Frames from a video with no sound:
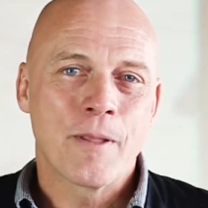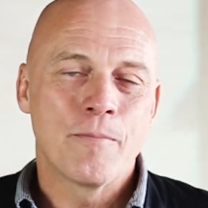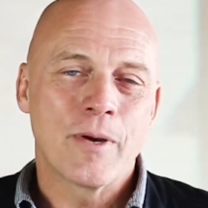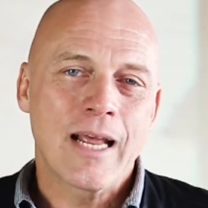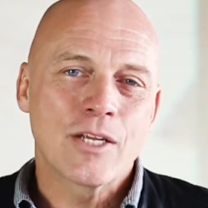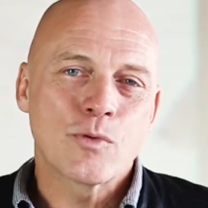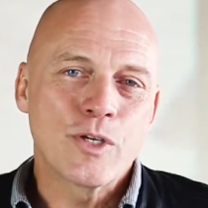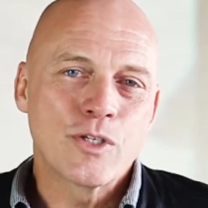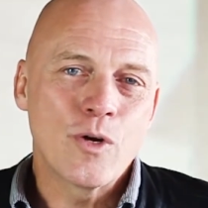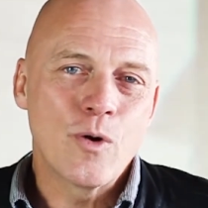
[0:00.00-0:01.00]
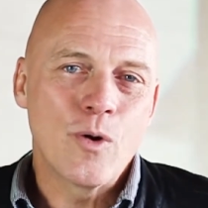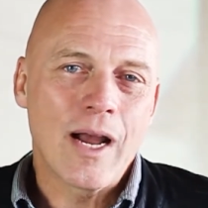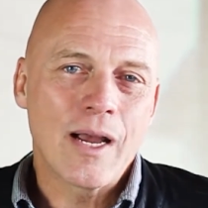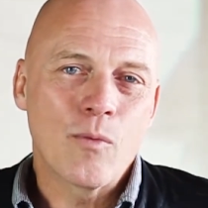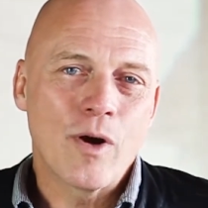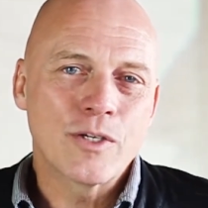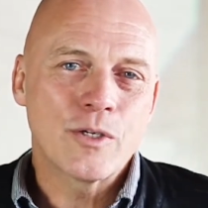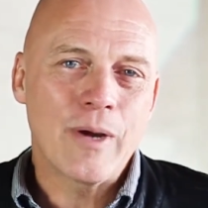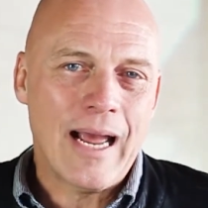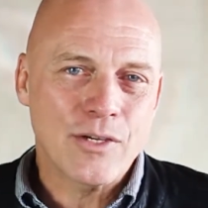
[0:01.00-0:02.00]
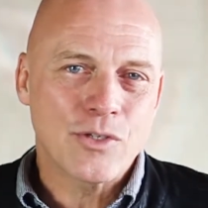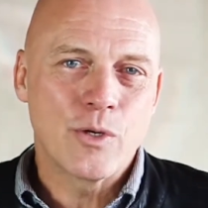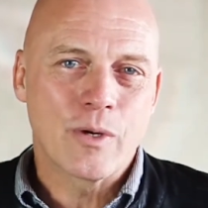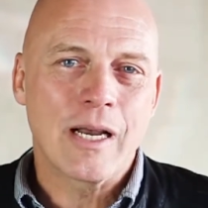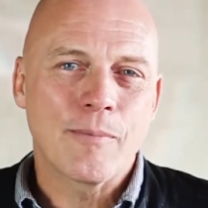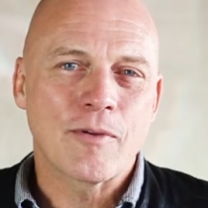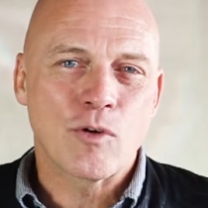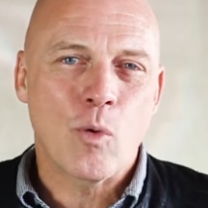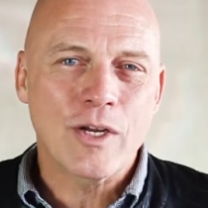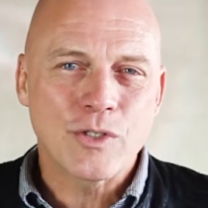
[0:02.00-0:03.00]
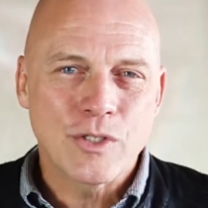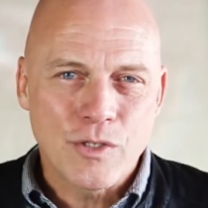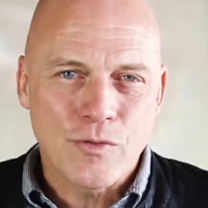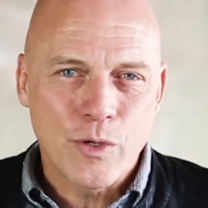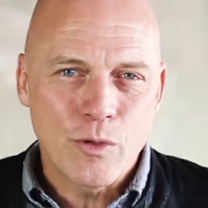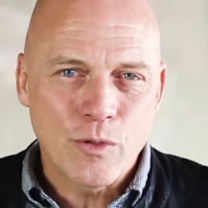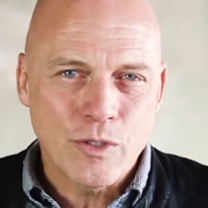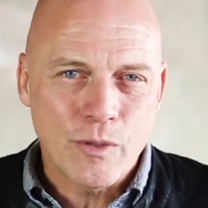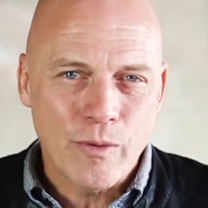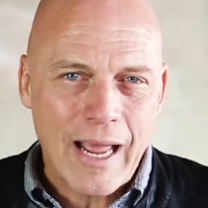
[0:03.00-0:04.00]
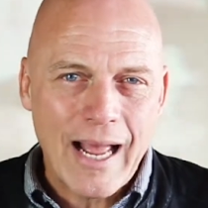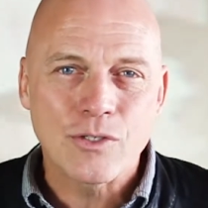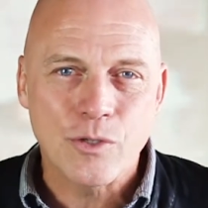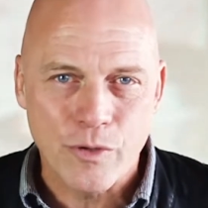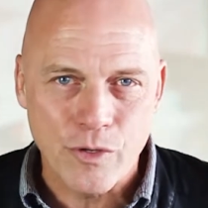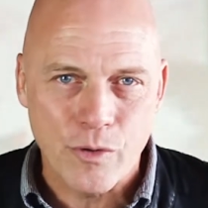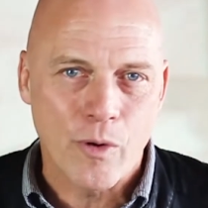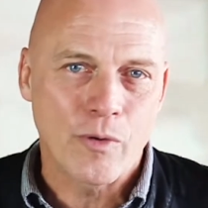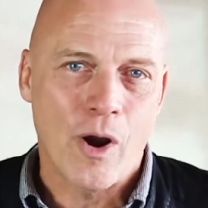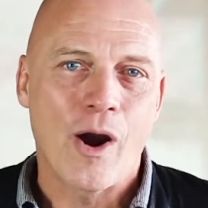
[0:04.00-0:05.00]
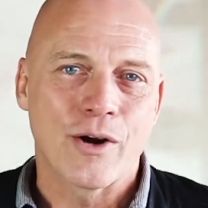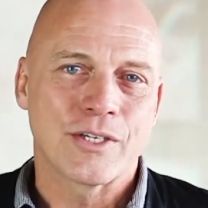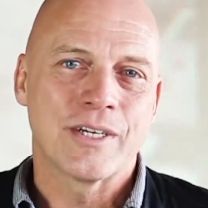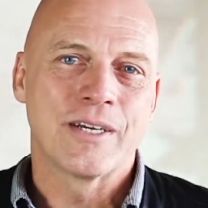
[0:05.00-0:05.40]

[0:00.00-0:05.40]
But as we do, I want to ask you a couple of questions for you to answer in your own heart.